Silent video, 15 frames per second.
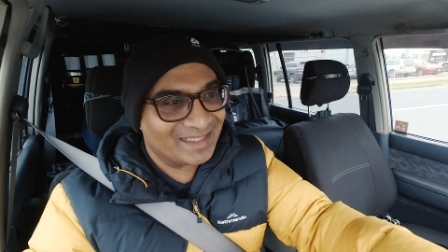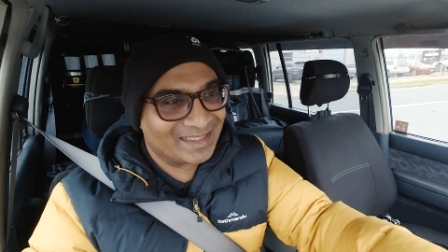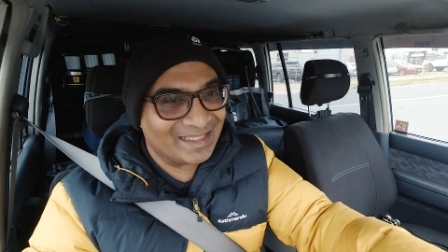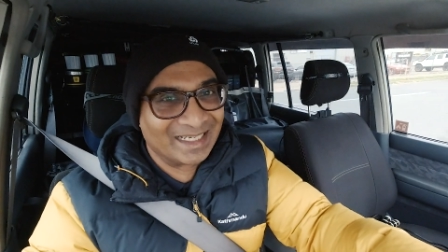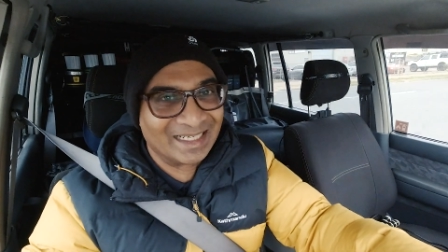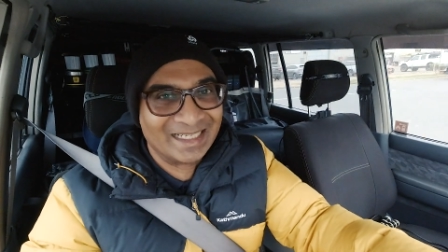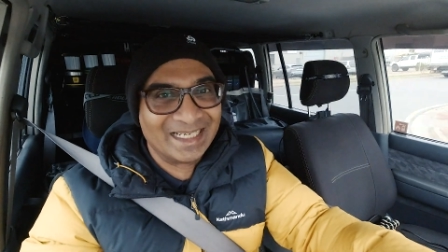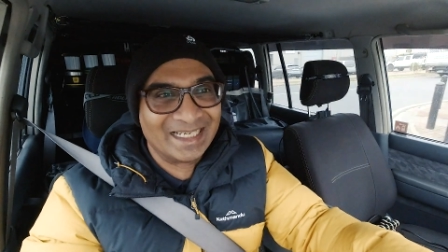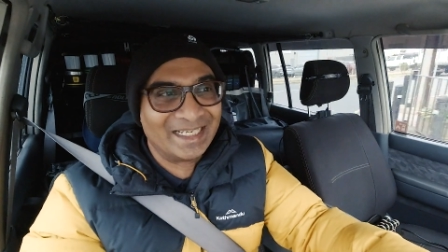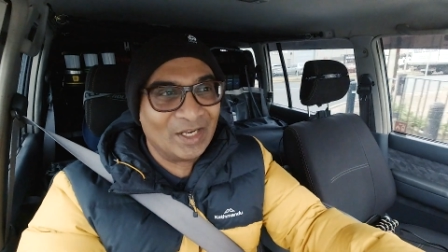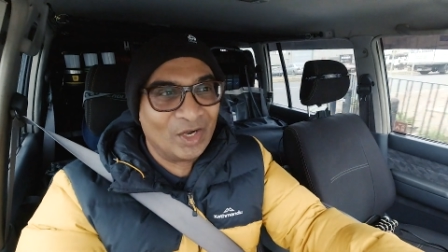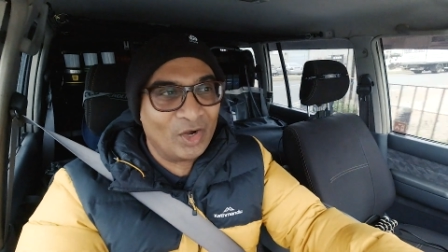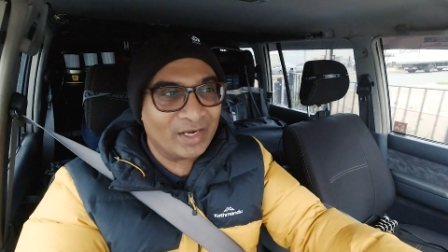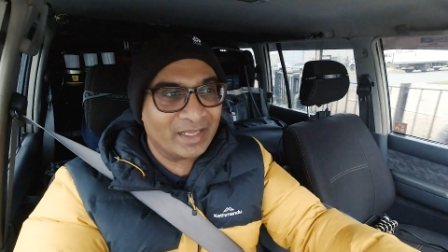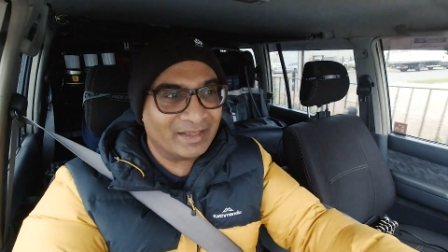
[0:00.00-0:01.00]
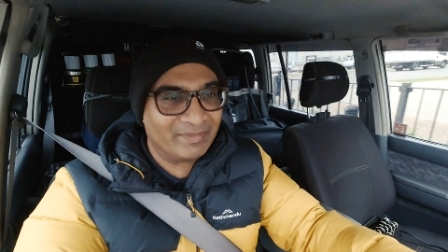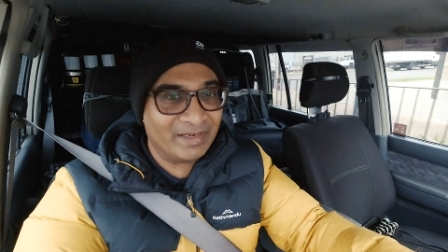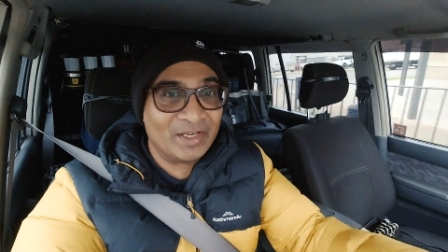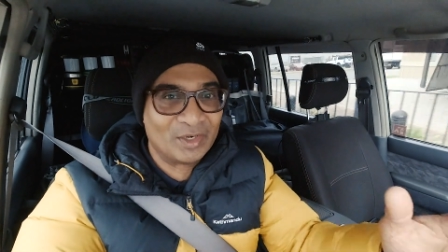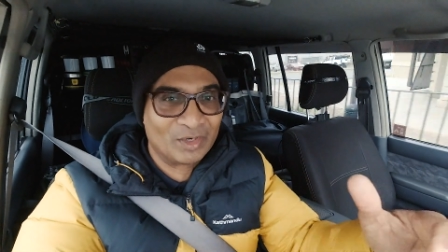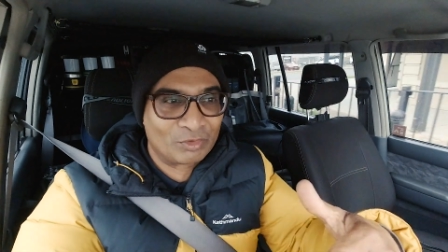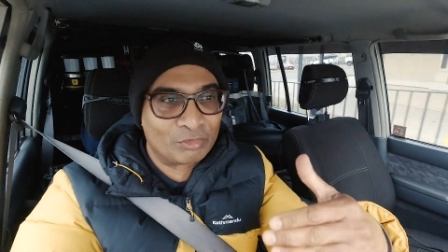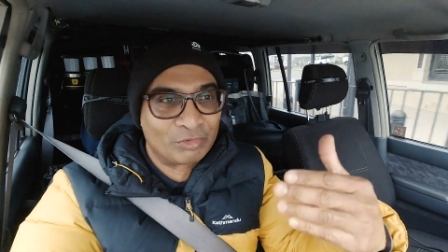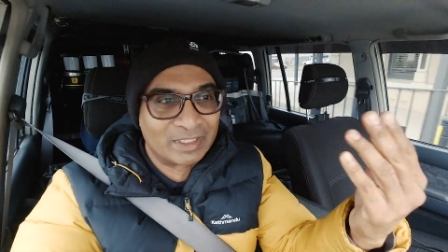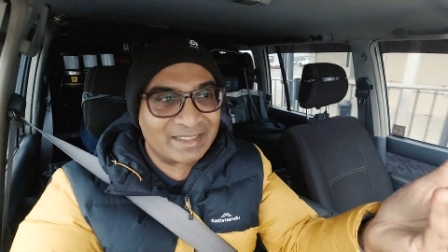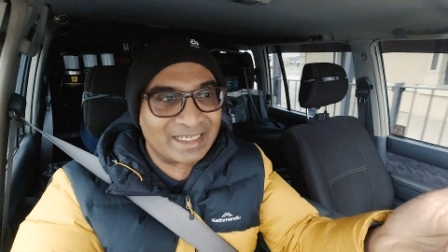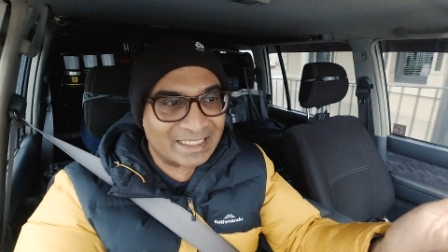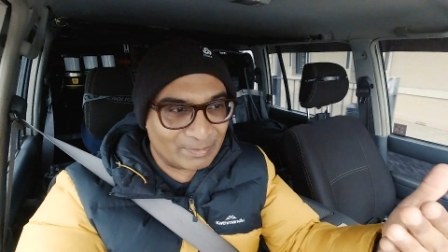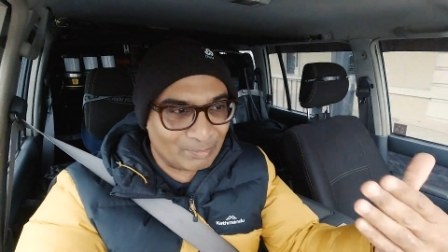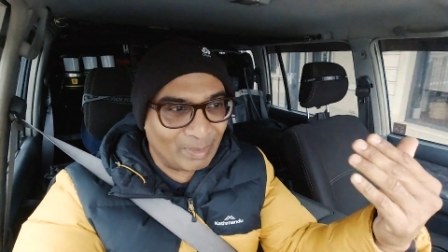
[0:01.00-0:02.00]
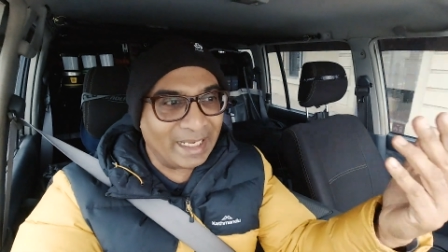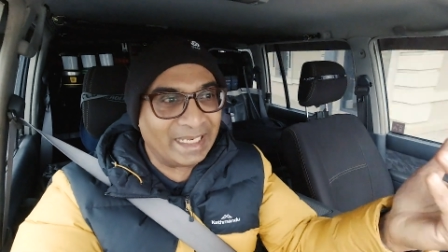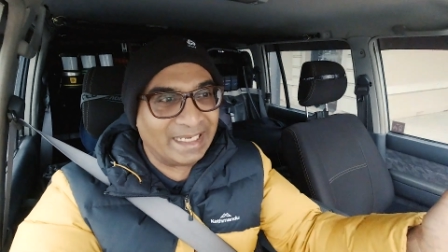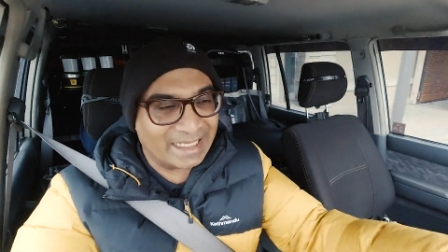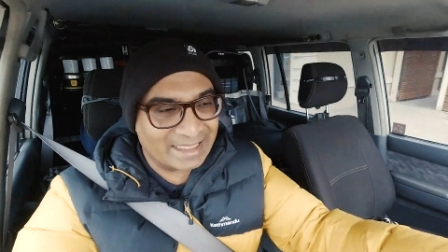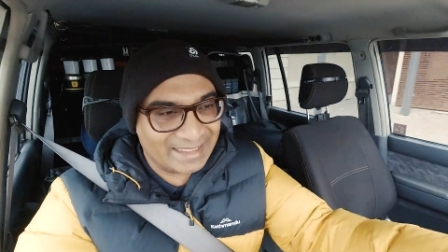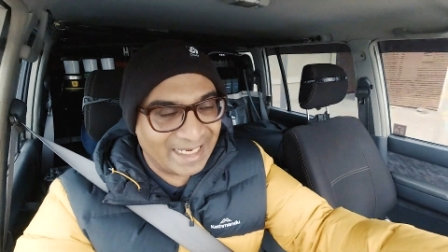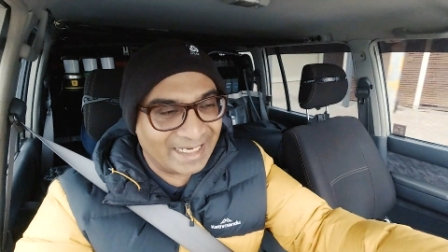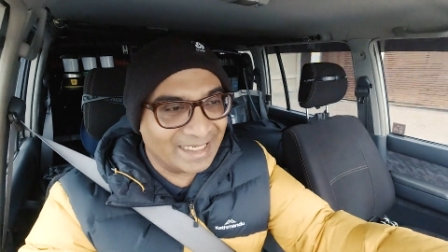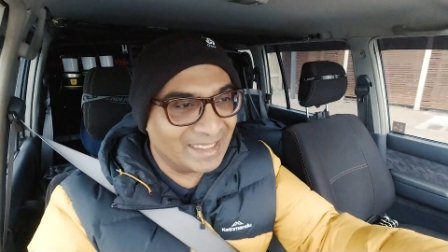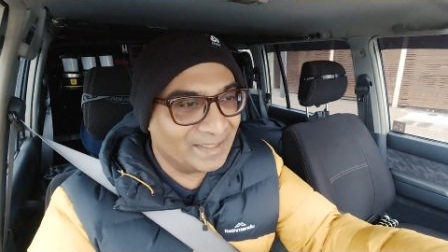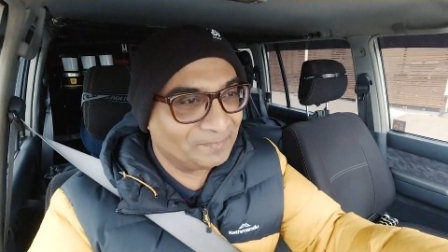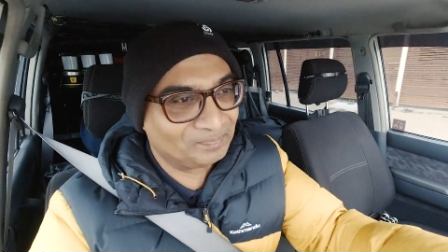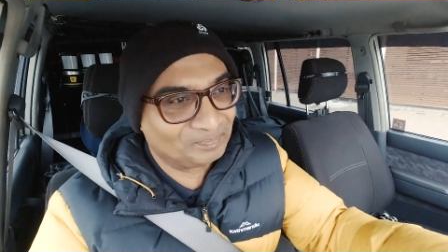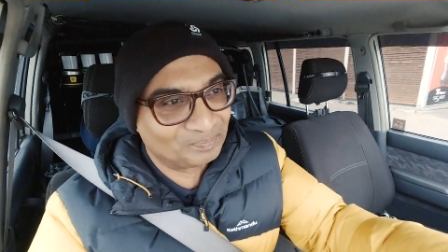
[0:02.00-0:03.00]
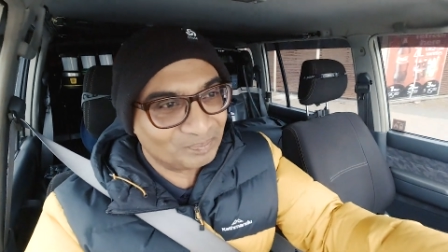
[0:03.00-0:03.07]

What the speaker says: just a little earlier on in the video, Chris explained exactly